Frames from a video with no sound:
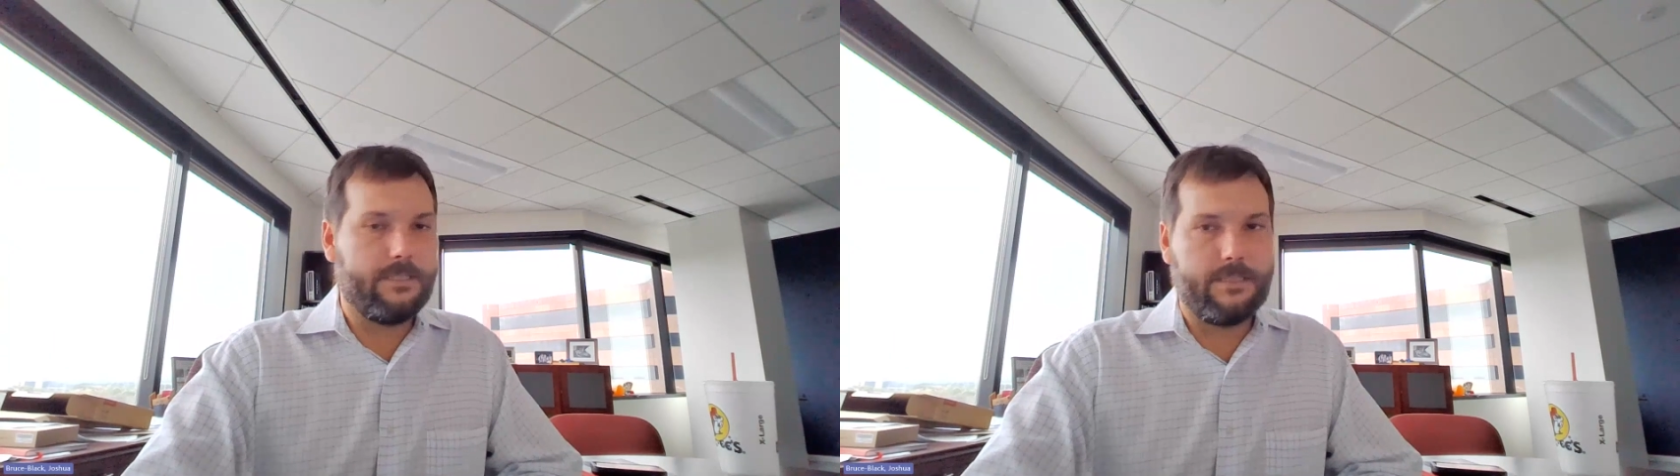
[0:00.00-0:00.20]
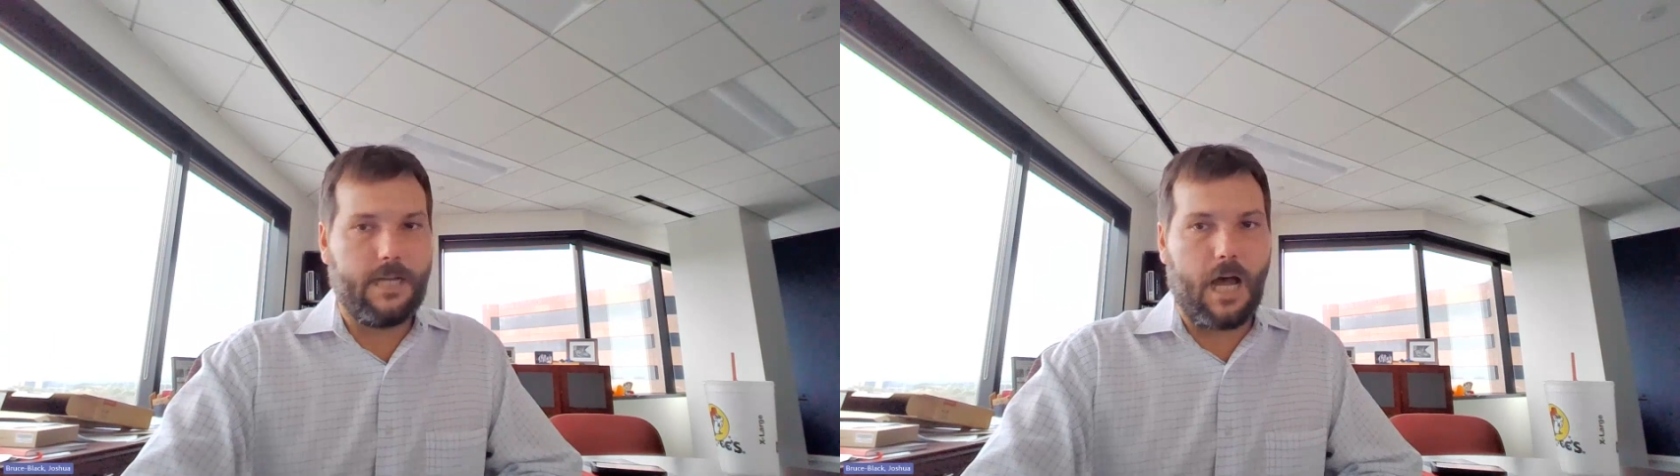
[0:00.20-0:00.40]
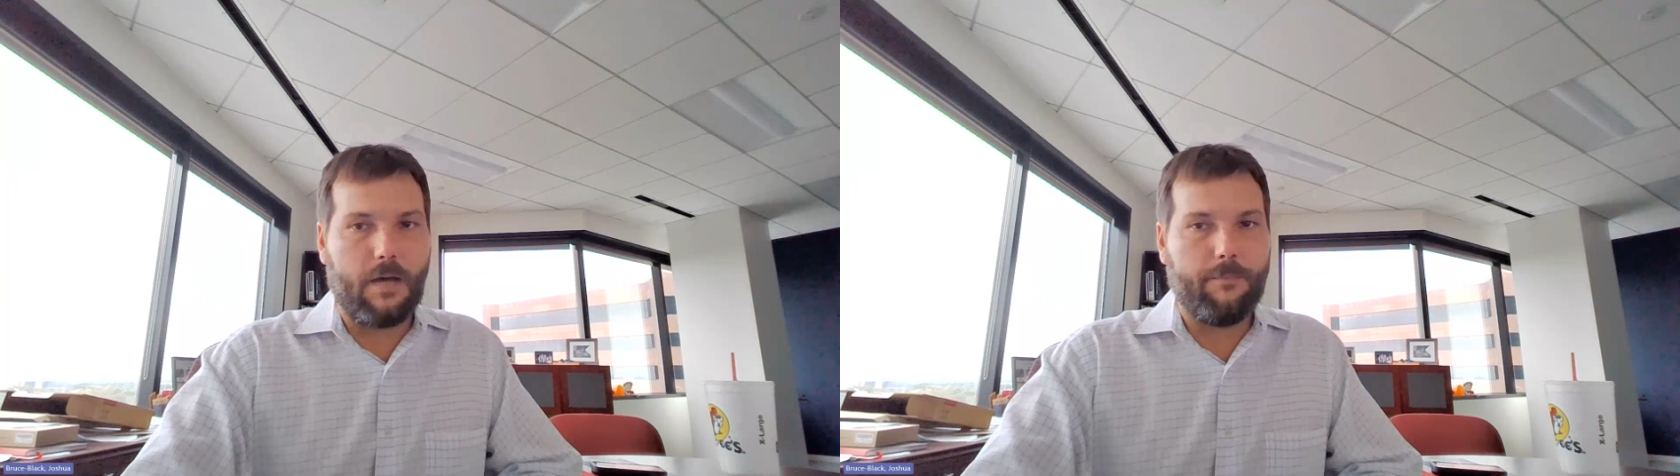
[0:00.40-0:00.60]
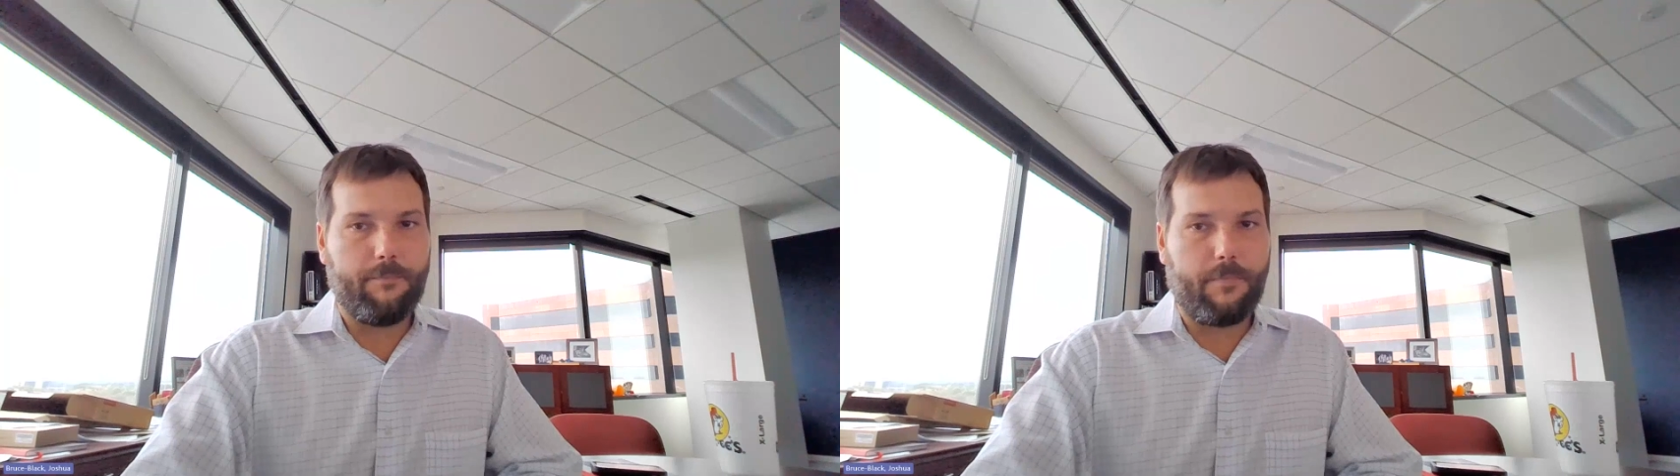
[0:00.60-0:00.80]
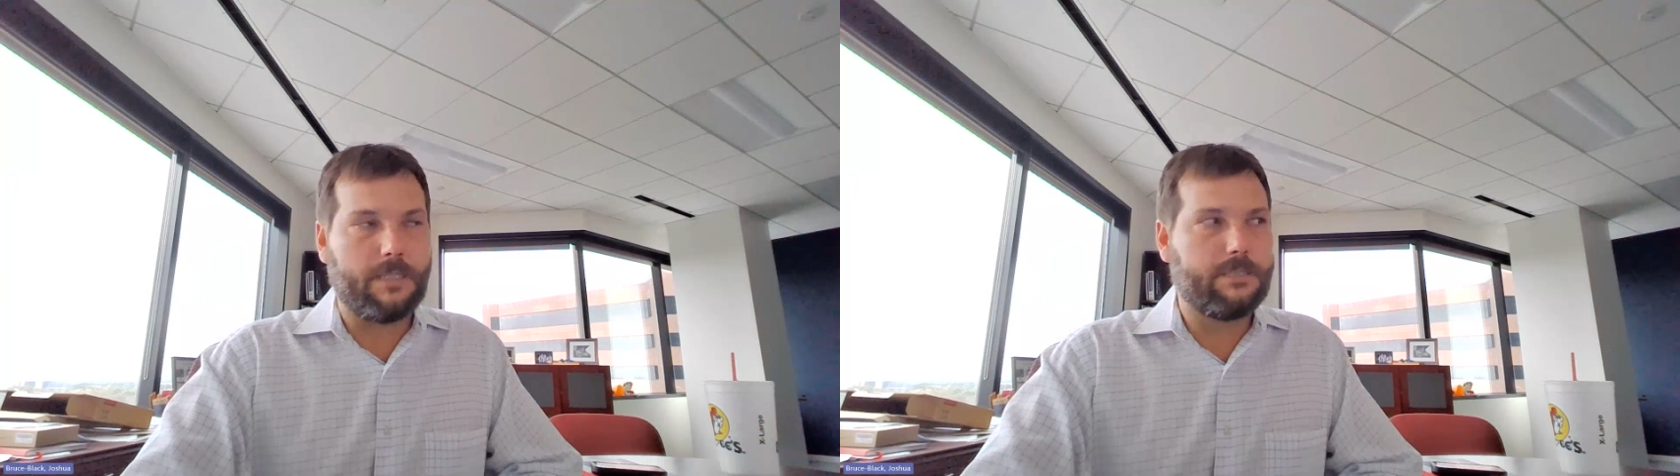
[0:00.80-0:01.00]
is not
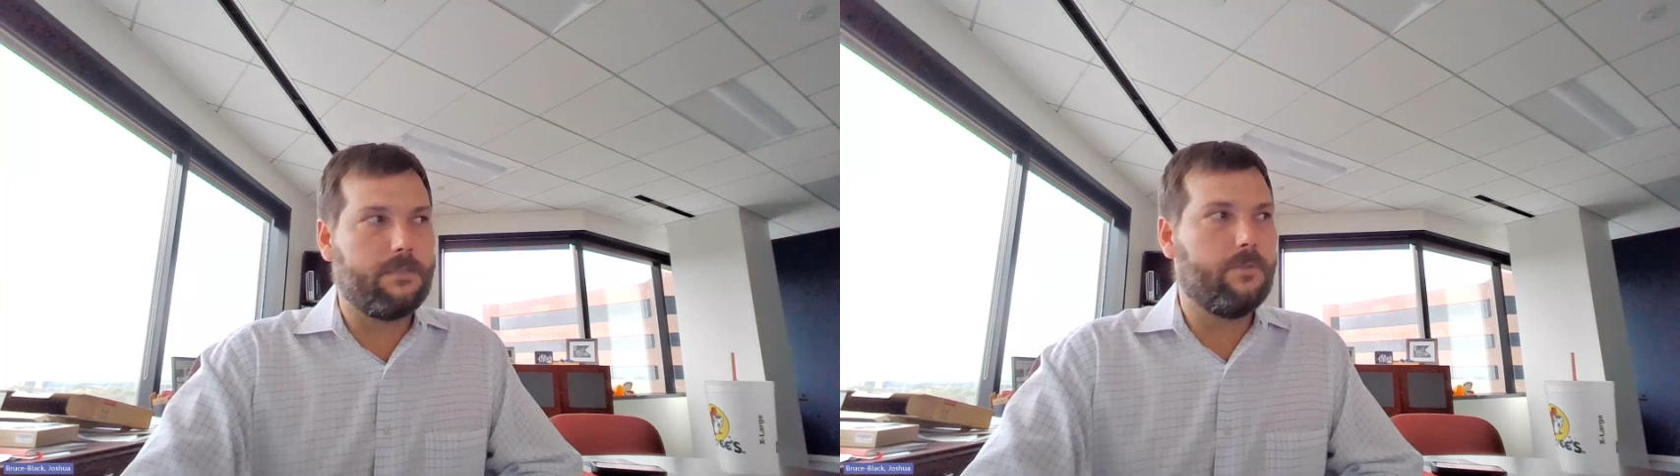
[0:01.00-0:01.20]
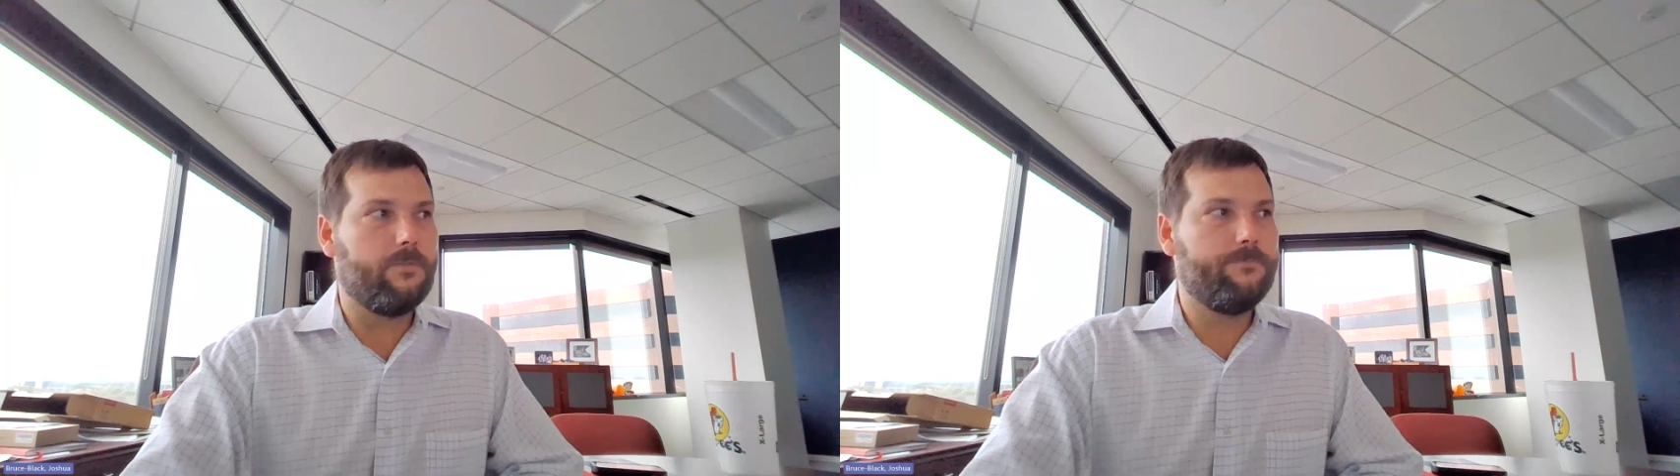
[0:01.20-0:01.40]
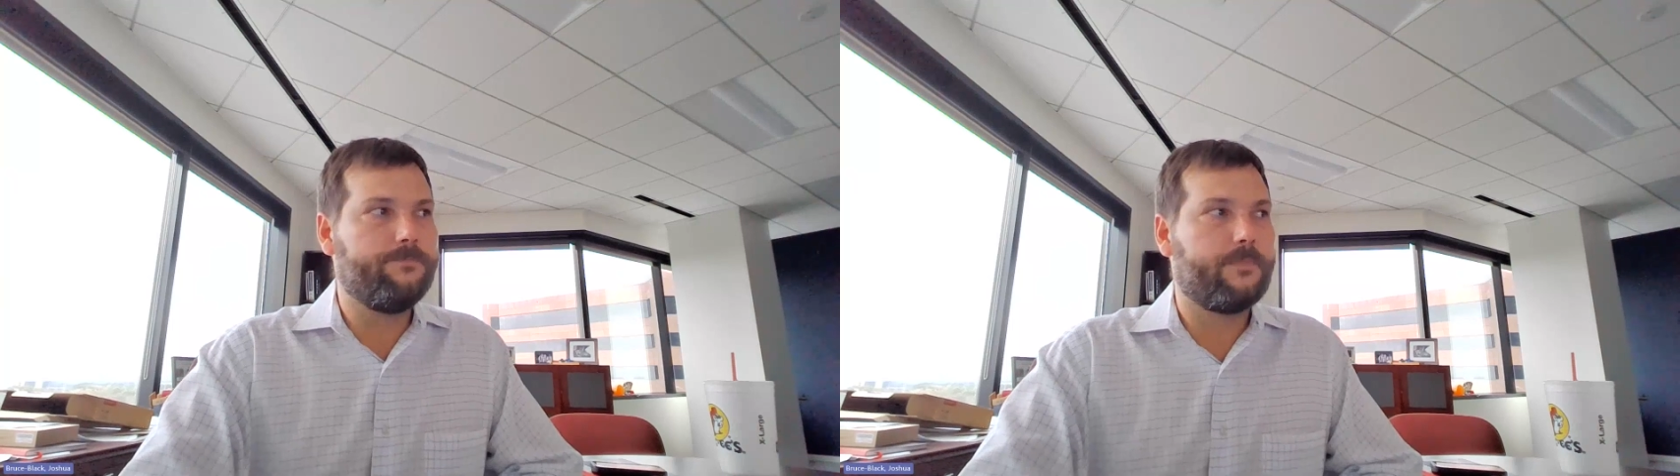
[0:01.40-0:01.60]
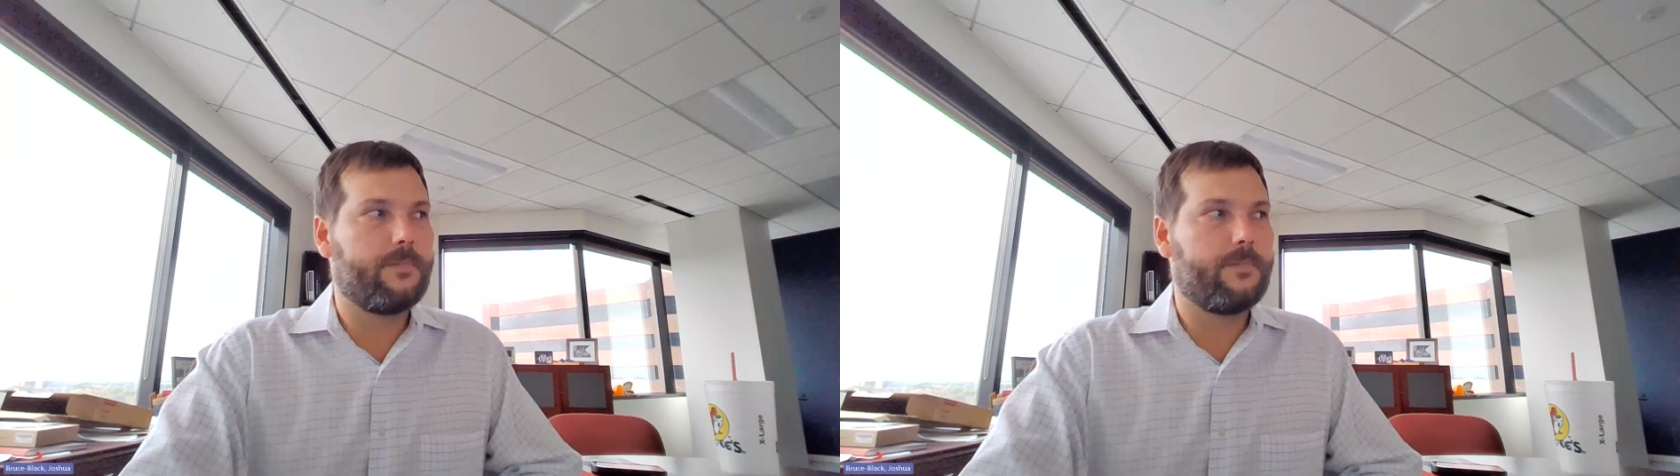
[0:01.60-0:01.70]
possible,